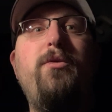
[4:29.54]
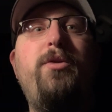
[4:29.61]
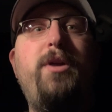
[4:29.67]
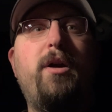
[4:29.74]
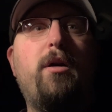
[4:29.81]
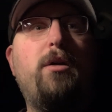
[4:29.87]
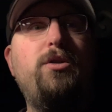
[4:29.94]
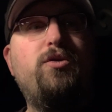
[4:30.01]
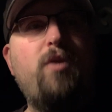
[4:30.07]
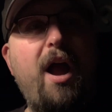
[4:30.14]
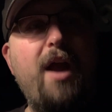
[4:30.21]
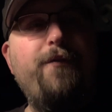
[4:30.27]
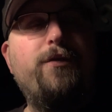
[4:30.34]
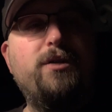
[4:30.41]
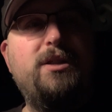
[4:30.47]
there are
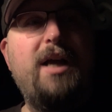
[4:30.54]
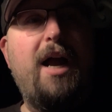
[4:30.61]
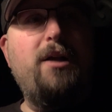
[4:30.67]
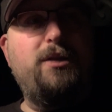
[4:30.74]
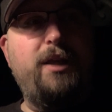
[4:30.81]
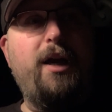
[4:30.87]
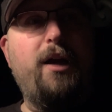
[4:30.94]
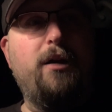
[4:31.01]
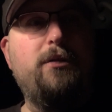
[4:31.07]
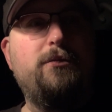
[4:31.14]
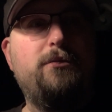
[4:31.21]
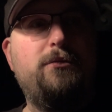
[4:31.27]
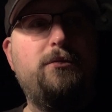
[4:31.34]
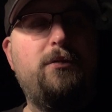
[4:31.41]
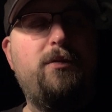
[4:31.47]
drivers out there
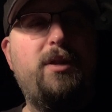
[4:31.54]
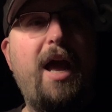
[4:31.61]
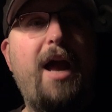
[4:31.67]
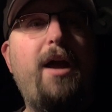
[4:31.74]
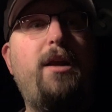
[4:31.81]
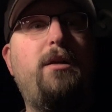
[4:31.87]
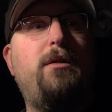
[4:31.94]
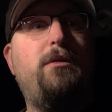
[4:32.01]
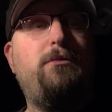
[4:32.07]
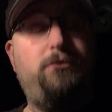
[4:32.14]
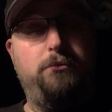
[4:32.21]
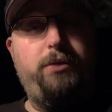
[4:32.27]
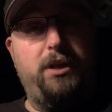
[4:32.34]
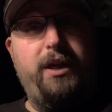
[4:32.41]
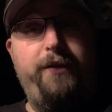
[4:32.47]
that,
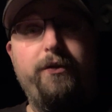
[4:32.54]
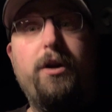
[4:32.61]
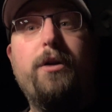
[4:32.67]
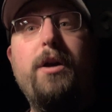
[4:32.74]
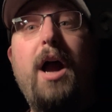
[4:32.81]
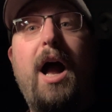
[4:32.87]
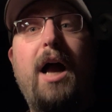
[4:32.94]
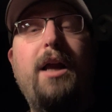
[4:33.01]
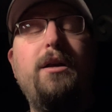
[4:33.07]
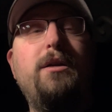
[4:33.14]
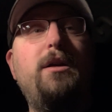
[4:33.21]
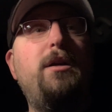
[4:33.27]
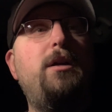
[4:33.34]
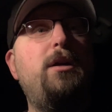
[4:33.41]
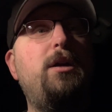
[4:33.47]
believe it or not,
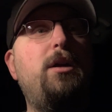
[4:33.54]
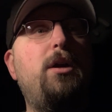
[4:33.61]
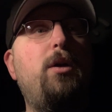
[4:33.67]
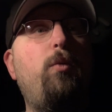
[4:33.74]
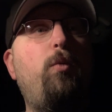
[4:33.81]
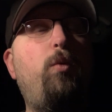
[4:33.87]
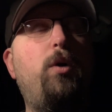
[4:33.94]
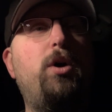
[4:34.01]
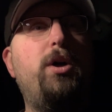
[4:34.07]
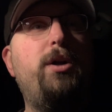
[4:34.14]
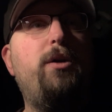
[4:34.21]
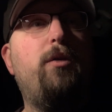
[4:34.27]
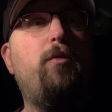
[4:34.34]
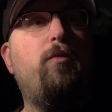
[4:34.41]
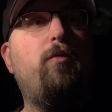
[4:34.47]

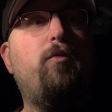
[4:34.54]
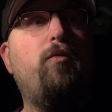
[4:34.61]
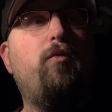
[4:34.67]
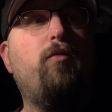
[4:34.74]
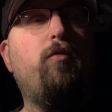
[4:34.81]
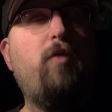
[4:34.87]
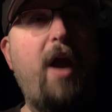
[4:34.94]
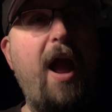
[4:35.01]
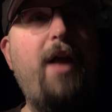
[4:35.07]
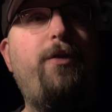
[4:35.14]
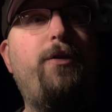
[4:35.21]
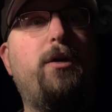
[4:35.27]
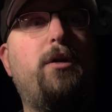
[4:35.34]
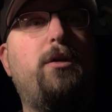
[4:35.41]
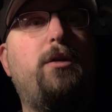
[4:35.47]
would
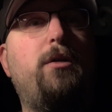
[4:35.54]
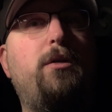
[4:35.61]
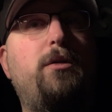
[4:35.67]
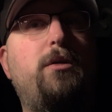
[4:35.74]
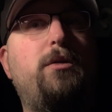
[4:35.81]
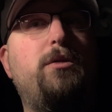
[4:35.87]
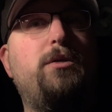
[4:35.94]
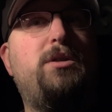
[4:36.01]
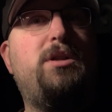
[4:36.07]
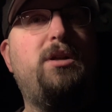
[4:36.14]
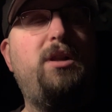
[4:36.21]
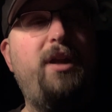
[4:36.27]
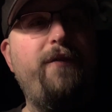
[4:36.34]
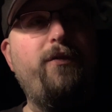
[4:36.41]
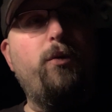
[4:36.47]
rather
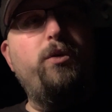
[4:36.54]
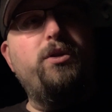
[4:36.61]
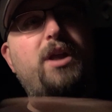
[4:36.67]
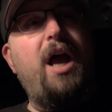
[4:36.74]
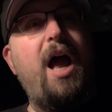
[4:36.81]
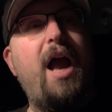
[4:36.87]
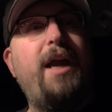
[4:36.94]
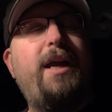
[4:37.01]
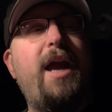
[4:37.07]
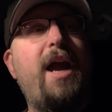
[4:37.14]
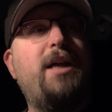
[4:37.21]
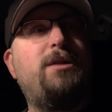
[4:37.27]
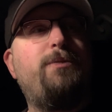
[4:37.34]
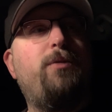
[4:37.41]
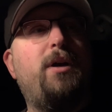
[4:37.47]
deliver with the high
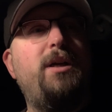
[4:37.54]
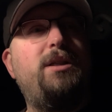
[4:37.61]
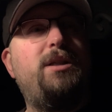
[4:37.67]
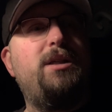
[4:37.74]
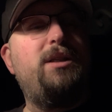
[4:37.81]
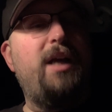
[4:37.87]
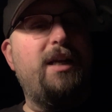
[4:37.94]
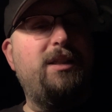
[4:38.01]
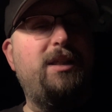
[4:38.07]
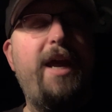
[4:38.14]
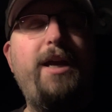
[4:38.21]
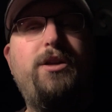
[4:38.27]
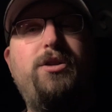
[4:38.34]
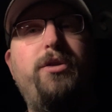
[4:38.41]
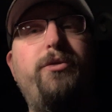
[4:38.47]
gas prices and
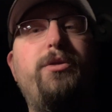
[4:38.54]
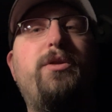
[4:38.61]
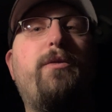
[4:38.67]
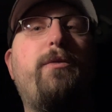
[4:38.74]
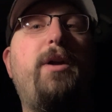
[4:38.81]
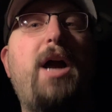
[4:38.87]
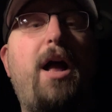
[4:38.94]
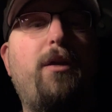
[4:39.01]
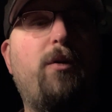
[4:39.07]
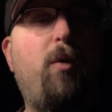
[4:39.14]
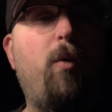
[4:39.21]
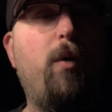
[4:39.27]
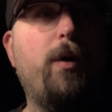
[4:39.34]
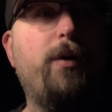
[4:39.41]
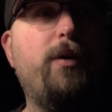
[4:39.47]
take two and three dollar
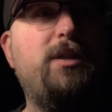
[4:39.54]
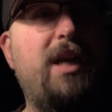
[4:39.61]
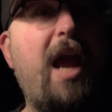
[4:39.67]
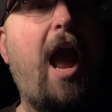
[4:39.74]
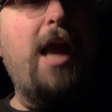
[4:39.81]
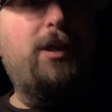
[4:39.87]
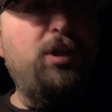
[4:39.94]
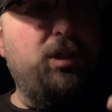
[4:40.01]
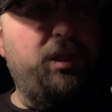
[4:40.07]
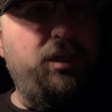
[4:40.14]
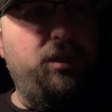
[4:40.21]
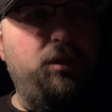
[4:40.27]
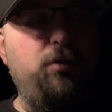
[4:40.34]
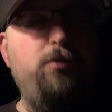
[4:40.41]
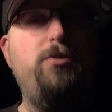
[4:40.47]
orders and actually
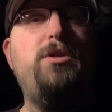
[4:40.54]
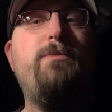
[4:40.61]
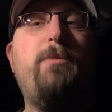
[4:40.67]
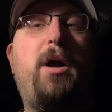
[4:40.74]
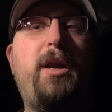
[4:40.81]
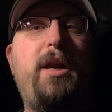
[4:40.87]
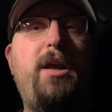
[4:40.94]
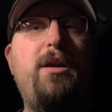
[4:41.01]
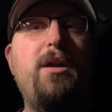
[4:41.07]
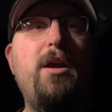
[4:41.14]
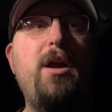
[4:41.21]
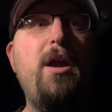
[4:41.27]
lose money